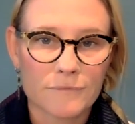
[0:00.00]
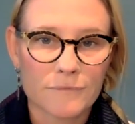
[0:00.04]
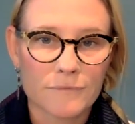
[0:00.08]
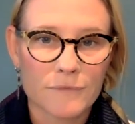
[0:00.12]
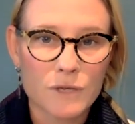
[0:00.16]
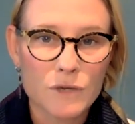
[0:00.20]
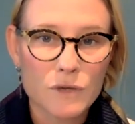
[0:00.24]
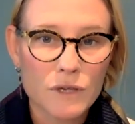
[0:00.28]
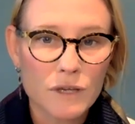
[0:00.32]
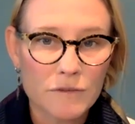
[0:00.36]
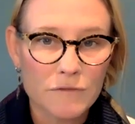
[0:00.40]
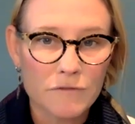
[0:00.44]

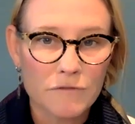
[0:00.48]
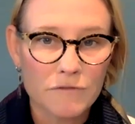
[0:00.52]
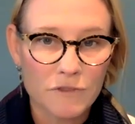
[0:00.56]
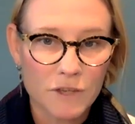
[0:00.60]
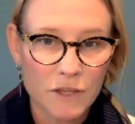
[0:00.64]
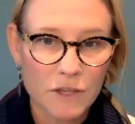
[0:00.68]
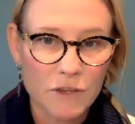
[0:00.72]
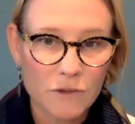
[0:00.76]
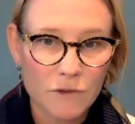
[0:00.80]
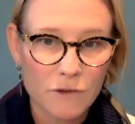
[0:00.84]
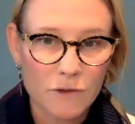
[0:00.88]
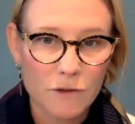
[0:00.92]
You can
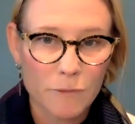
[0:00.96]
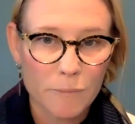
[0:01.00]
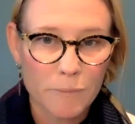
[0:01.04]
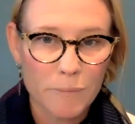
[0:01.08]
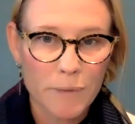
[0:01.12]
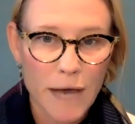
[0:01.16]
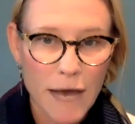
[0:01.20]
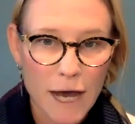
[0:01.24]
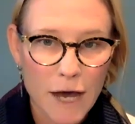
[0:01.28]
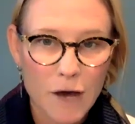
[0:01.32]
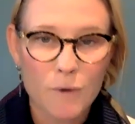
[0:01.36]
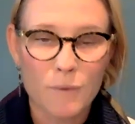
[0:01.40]
feel the
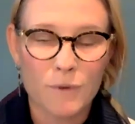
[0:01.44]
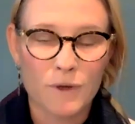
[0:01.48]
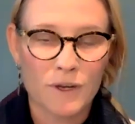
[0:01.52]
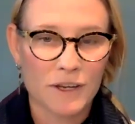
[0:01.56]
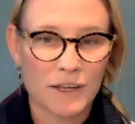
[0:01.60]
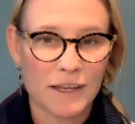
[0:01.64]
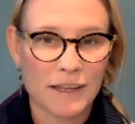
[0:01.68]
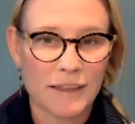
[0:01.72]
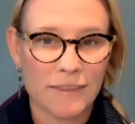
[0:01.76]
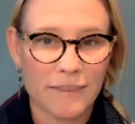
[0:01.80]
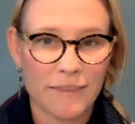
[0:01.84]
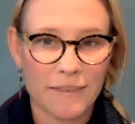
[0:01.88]
power
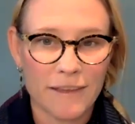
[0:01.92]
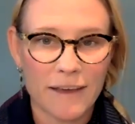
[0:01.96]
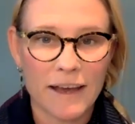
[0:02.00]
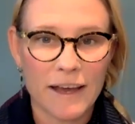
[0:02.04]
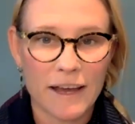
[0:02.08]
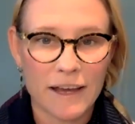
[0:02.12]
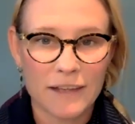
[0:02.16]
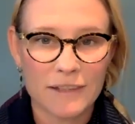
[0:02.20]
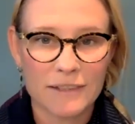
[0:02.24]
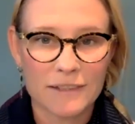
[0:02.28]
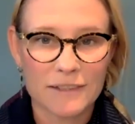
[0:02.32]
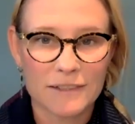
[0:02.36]
in
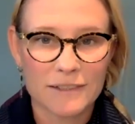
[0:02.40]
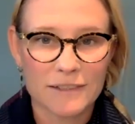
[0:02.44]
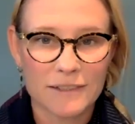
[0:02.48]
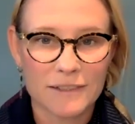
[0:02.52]
that.